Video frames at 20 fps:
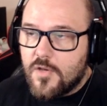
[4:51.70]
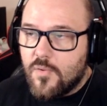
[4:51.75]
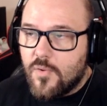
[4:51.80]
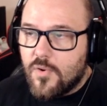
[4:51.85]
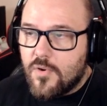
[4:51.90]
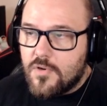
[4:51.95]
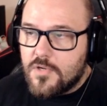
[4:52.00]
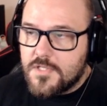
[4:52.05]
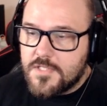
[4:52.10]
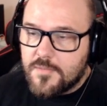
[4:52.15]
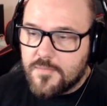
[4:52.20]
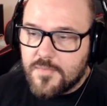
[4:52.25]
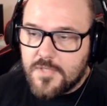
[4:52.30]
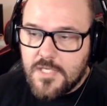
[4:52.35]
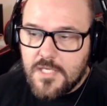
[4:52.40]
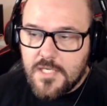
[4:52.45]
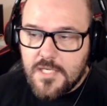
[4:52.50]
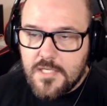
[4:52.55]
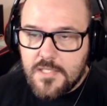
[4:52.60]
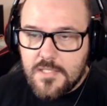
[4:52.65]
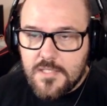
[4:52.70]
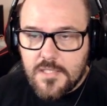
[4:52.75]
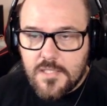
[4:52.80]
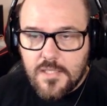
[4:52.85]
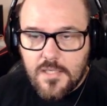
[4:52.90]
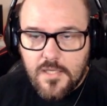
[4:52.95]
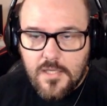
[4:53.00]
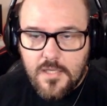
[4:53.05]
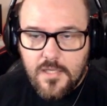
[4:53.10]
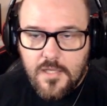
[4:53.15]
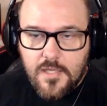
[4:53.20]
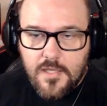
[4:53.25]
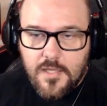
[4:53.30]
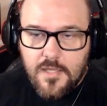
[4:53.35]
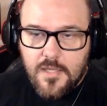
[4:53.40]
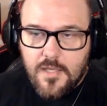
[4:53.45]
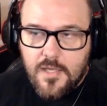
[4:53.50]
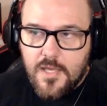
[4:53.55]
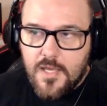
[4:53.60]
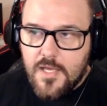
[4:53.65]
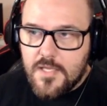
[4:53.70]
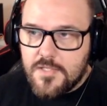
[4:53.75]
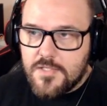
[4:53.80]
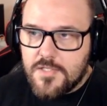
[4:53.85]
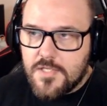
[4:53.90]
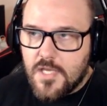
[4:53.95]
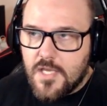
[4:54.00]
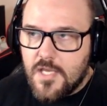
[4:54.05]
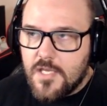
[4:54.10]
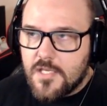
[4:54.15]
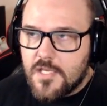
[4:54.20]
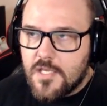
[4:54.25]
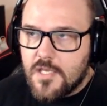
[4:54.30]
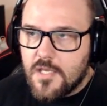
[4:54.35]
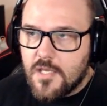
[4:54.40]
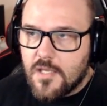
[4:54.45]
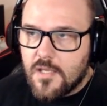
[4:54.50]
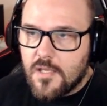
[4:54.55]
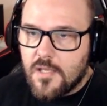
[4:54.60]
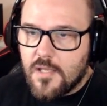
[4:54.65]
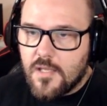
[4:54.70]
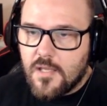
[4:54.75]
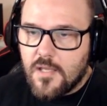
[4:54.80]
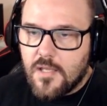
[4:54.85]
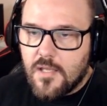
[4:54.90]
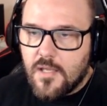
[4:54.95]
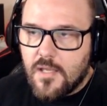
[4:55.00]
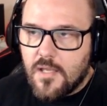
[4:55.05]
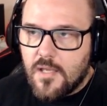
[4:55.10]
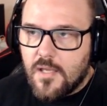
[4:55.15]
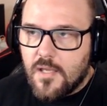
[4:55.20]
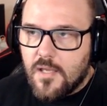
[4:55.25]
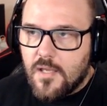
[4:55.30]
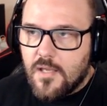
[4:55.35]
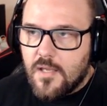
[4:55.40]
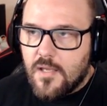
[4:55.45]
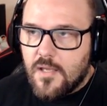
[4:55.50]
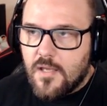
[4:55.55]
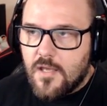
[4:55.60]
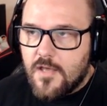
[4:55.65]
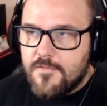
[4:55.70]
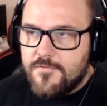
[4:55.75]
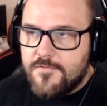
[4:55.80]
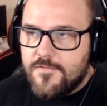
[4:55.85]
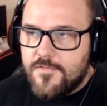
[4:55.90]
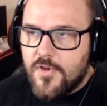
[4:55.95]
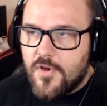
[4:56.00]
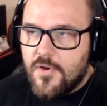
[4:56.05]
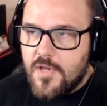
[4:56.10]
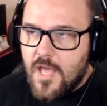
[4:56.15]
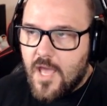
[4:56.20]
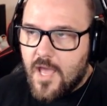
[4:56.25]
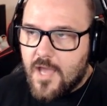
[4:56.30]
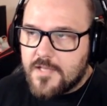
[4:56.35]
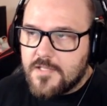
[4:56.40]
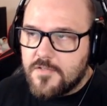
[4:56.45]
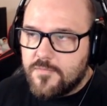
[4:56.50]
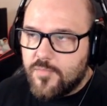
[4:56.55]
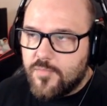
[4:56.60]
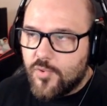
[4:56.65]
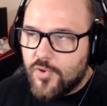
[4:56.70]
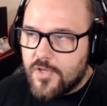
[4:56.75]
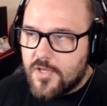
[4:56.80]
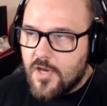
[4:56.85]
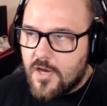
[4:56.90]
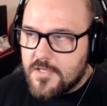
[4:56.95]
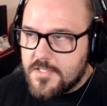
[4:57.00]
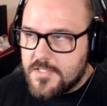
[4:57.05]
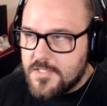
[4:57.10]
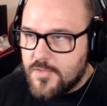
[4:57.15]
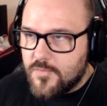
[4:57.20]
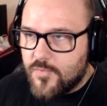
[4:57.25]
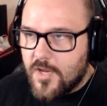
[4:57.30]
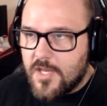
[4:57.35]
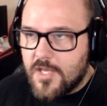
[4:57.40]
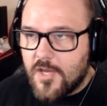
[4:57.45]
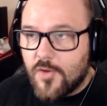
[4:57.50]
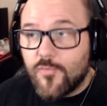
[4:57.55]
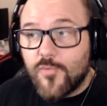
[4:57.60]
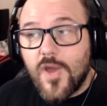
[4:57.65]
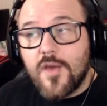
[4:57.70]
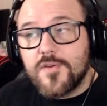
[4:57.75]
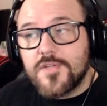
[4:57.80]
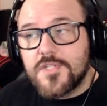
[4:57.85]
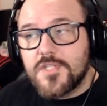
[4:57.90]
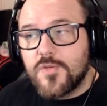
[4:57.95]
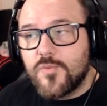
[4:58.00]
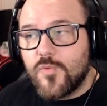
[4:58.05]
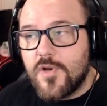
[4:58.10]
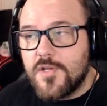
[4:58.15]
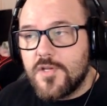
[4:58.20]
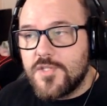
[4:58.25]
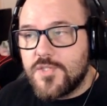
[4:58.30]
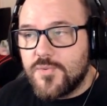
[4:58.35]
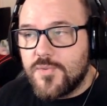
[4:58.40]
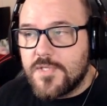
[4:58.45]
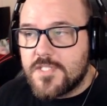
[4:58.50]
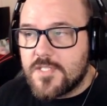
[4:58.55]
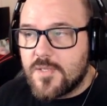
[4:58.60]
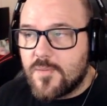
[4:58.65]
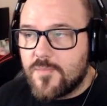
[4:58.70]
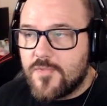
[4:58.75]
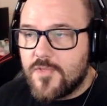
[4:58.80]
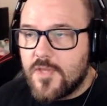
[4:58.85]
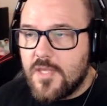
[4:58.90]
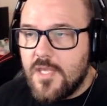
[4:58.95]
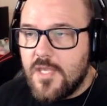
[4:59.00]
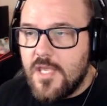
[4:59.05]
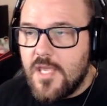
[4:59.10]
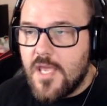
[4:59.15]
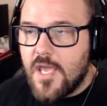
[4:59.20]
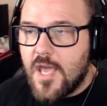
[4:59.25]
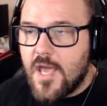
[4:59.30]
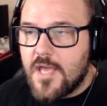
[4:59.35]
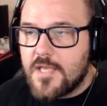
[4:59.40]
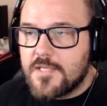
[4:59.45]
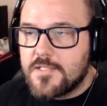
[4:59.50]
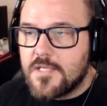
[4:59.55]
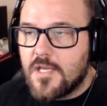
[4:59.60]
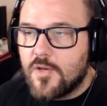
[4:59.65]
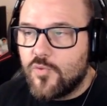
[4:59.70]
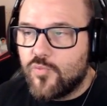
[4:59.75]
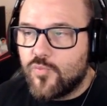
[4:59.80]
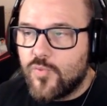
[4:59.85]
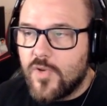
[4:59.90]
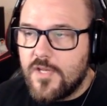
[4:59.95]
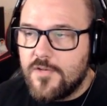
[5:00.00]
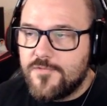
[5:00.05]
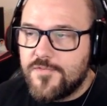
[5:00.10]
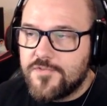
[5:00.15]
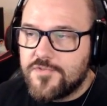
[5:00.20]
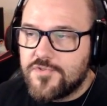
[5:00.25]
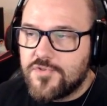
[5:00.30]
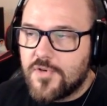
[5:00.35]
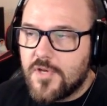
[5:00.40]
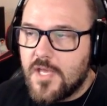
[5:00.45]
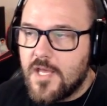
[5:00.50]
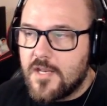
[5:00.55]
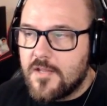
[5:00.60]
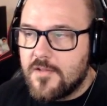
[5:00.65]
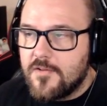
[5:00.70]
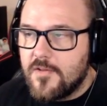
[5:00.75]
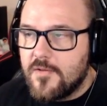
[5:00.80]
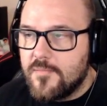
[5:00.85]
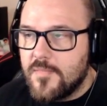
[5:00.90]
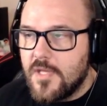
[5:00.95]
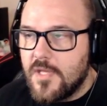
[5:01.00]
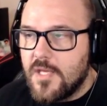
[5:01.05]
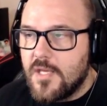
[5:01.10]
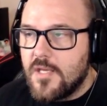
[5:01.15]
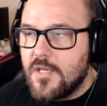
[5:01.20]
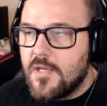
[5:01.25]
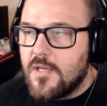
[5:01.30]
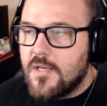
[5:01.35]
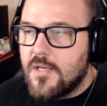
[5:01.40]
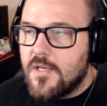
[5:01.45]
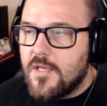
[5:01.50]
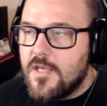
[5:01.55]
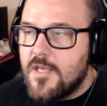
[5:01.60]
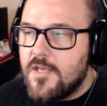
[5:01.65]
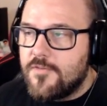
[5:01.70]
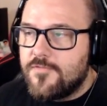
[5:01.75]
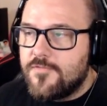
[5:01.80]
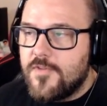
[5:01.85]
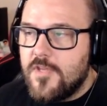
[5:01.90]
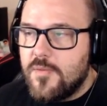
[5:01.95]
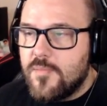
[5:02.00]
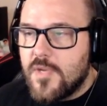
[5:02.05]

quarrelsome kid, and Jake, a very active boy, constantly running around somewhere and doing something. He has a great future ahead of him if he